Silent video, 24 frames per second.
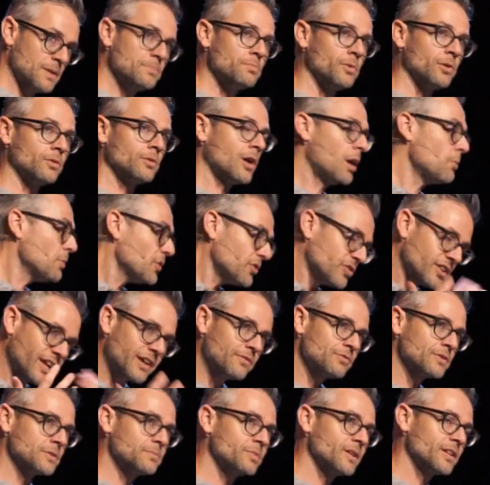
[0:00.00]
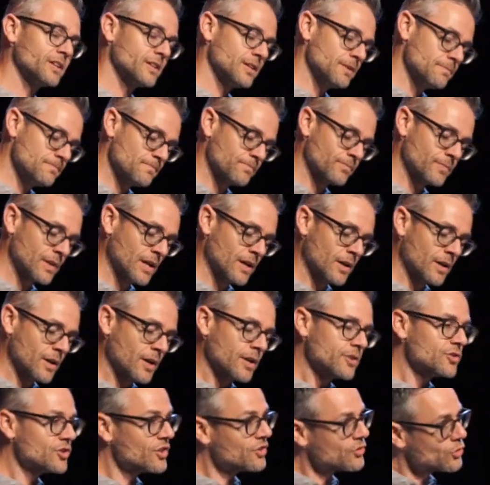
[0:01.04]
people, almost everybody,
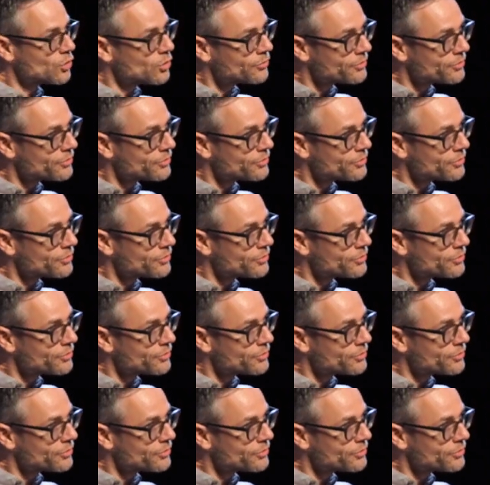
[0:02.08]
just